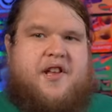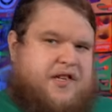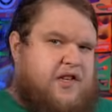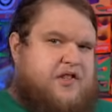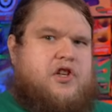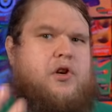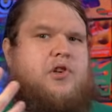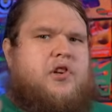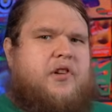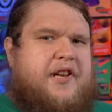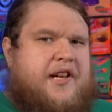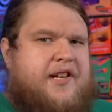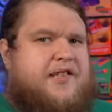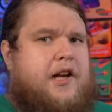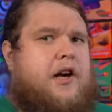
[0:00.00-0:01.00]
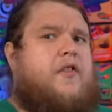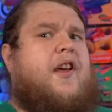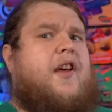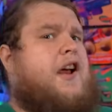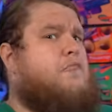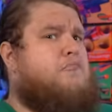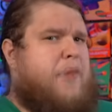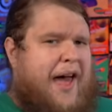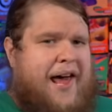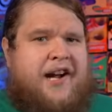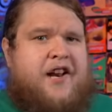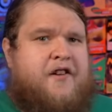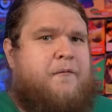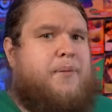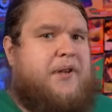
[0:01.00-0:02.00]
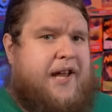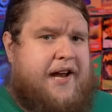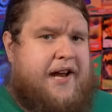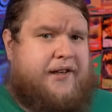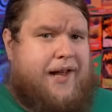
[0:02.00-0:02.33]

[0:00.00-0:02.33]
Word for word: This is usually considered the competitive play